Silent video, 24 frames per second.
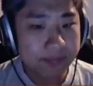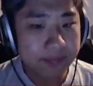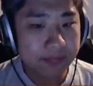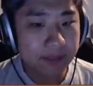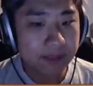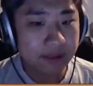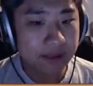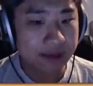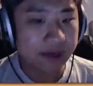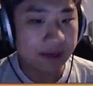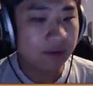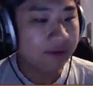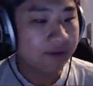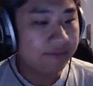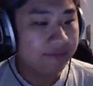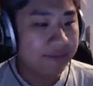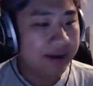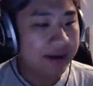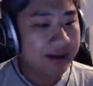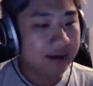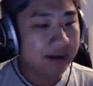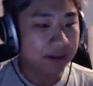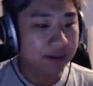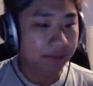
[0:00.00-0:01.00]
like, I don't have
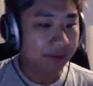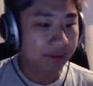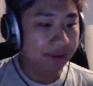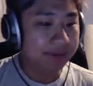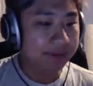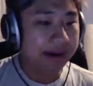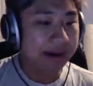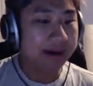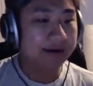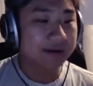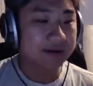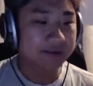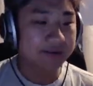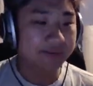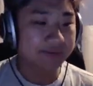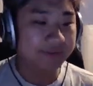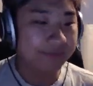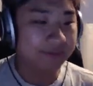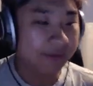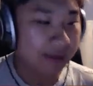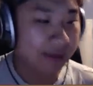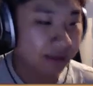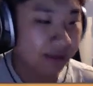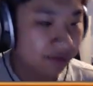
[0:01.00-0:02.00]
mana to play Pyros if I
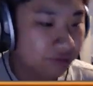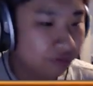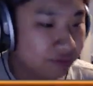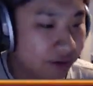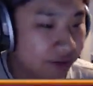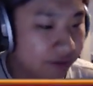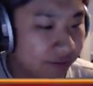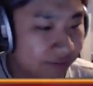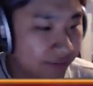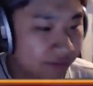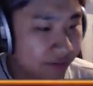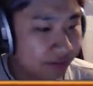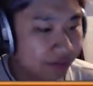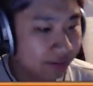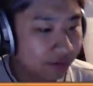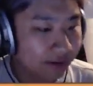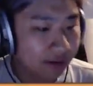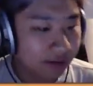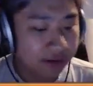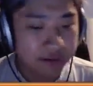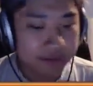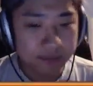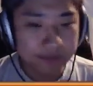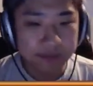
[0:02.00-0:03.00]
have Alexstrasza and like
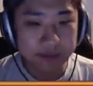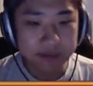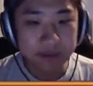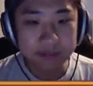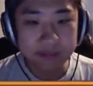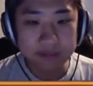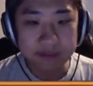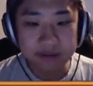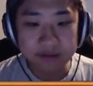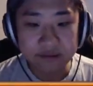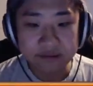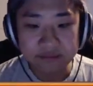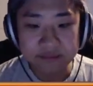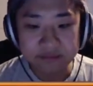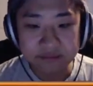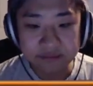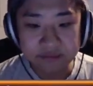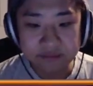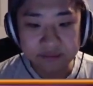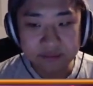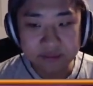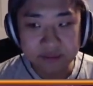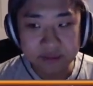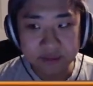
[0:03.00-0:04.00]
other bigger minions.
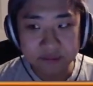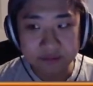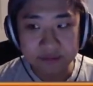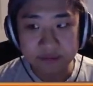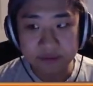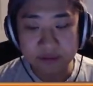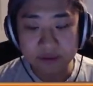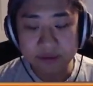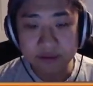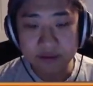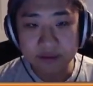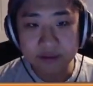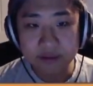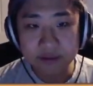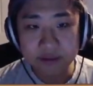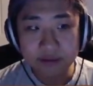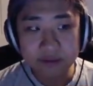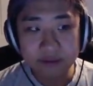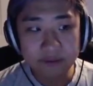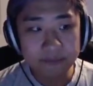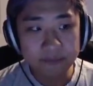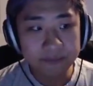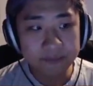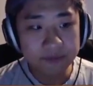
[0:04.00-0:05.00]
That's why.
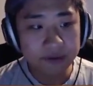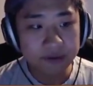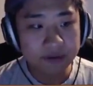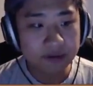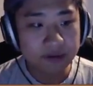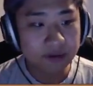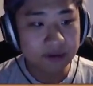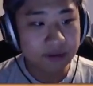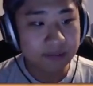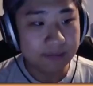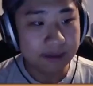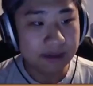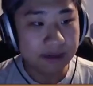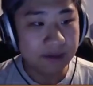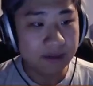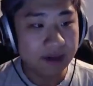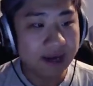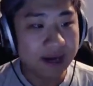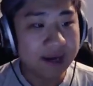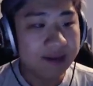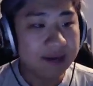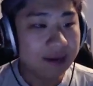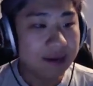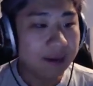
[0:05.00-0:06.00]
So I took him out.
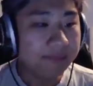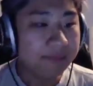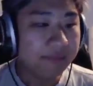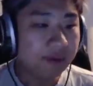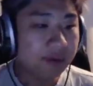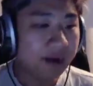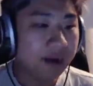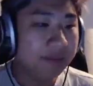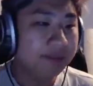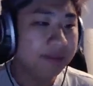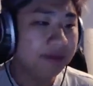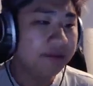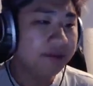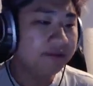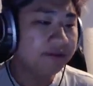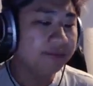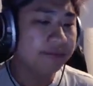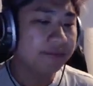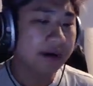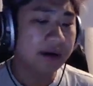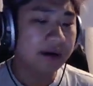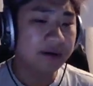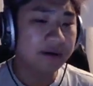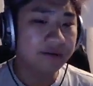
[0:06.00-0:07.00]
I replaced
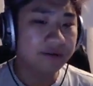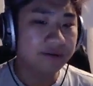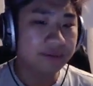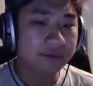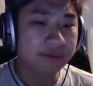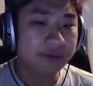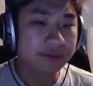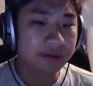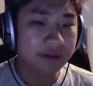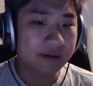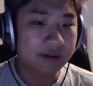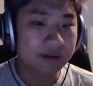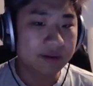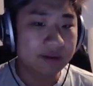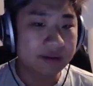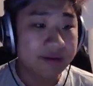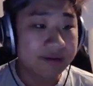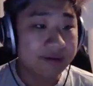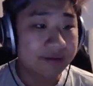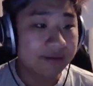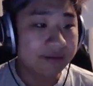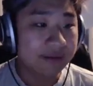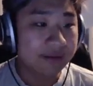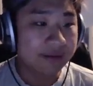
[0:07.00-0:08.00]
Pyros with
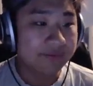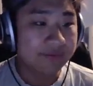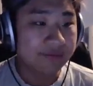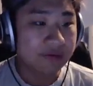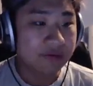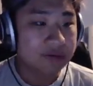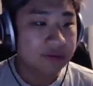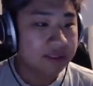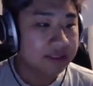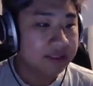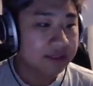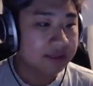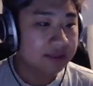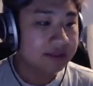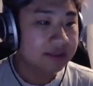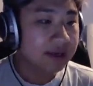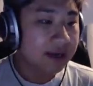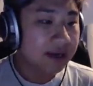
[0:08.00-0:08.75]
Elise at first because